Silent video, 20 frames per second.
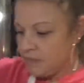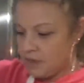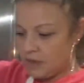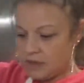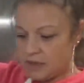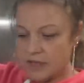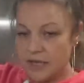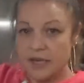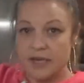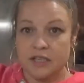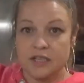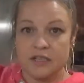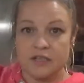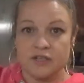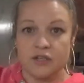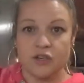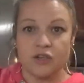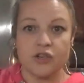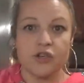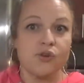It's like a
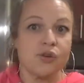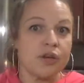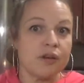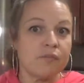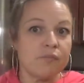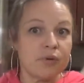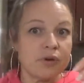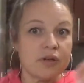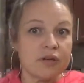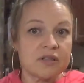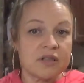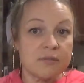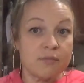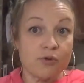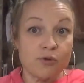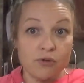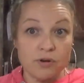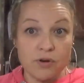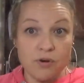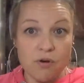dessert. You can even put up some
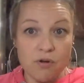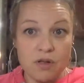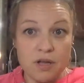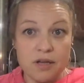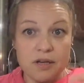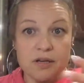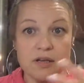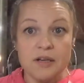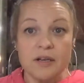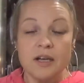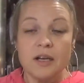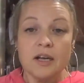granola.